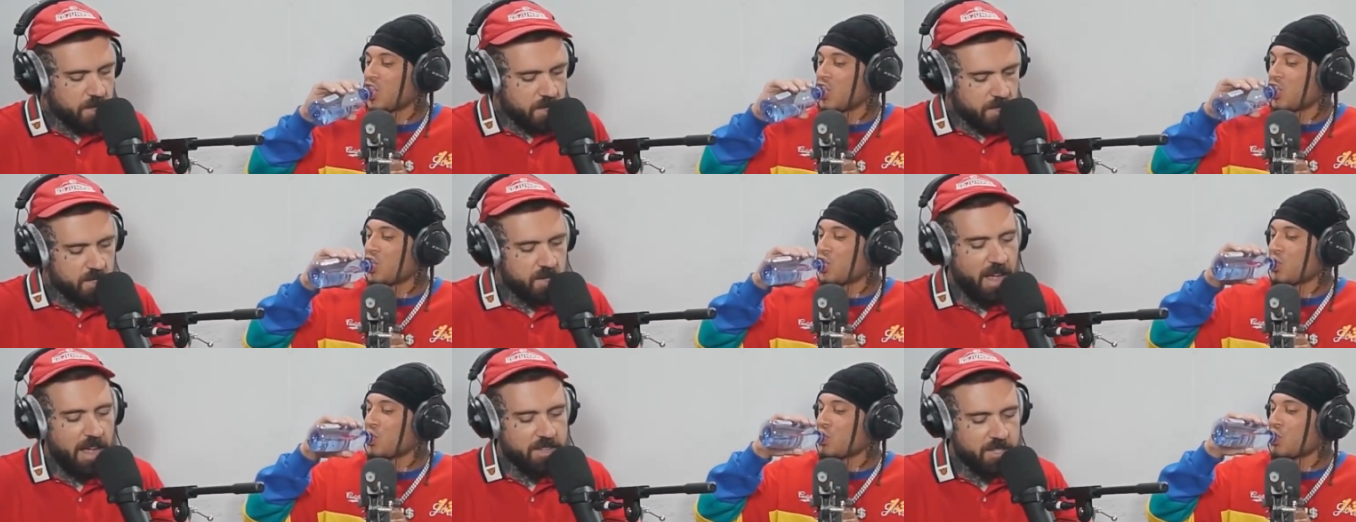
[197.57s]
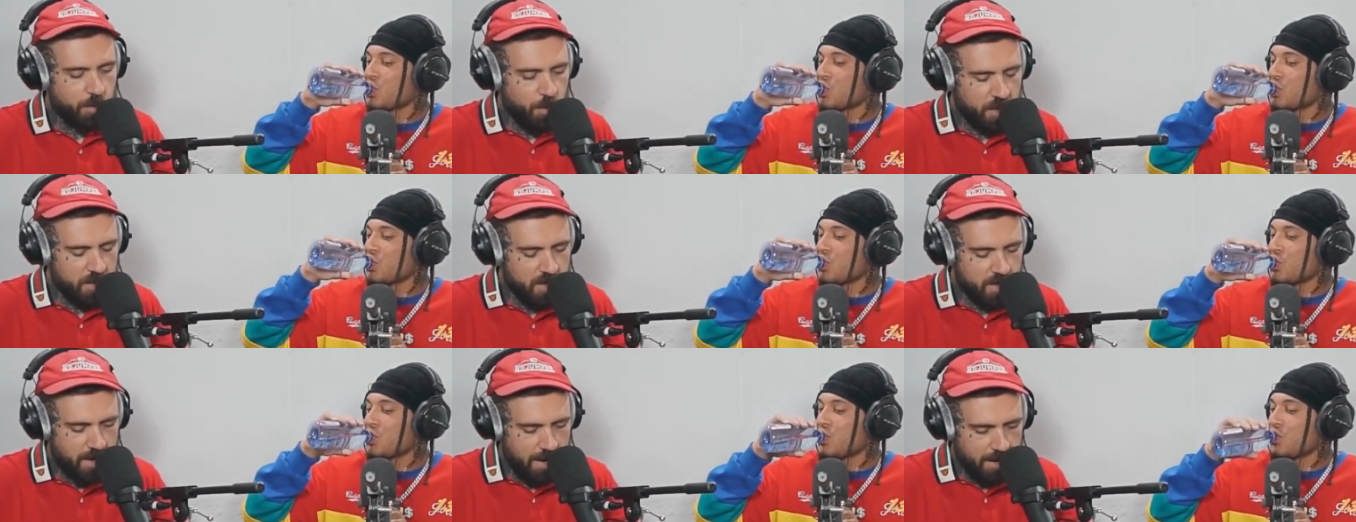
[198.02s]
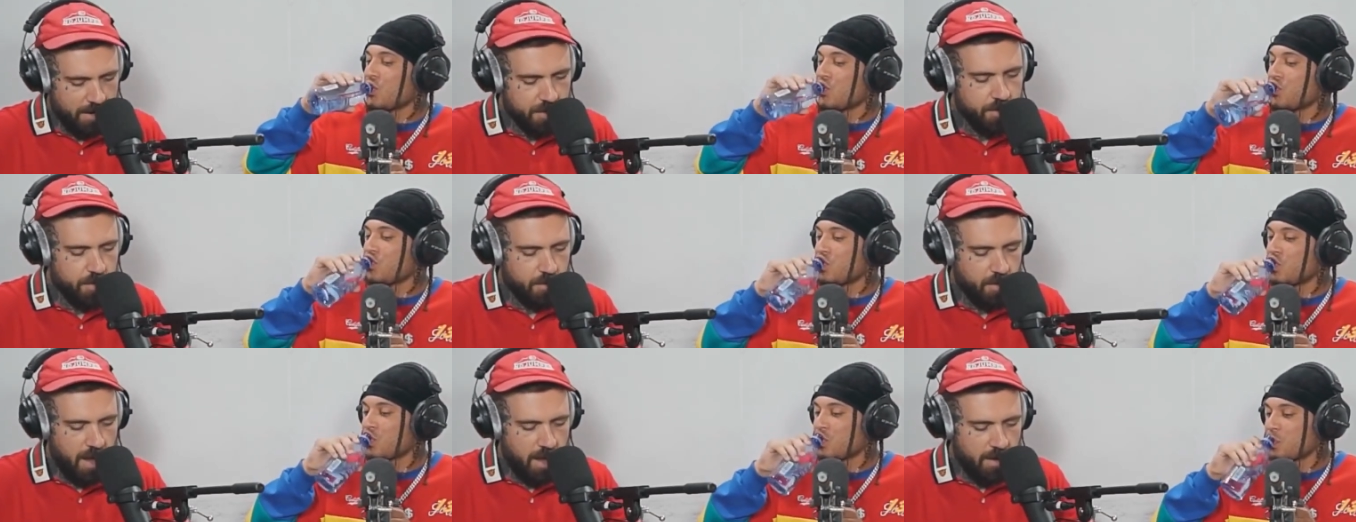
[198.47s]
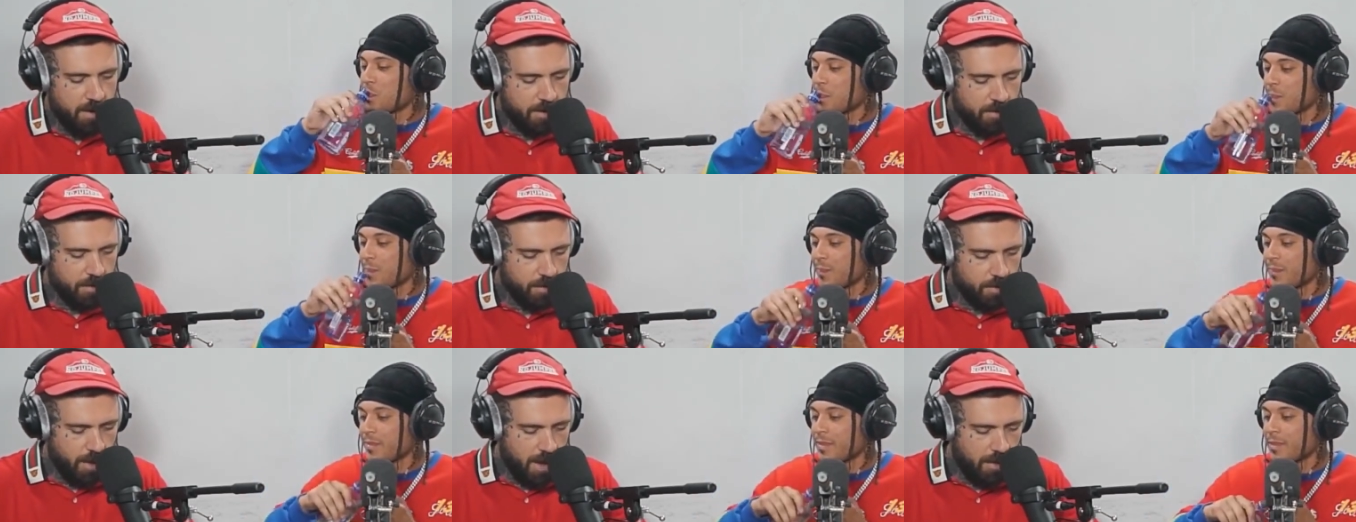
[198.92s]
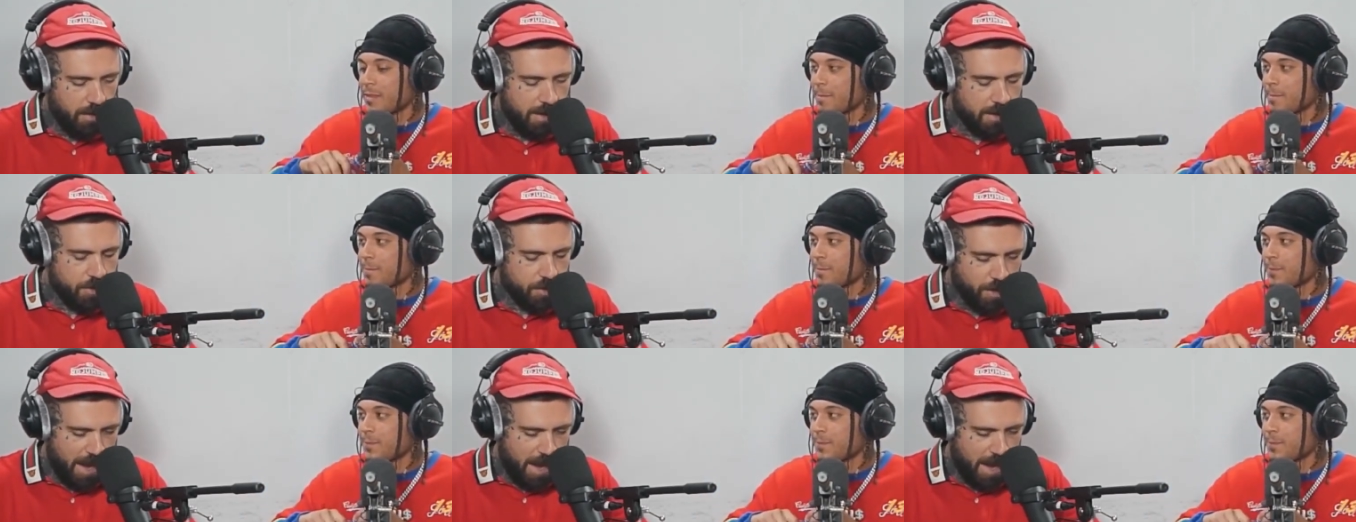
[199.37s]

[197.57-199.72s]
Speaker 1: which I, I spent today in, in, LA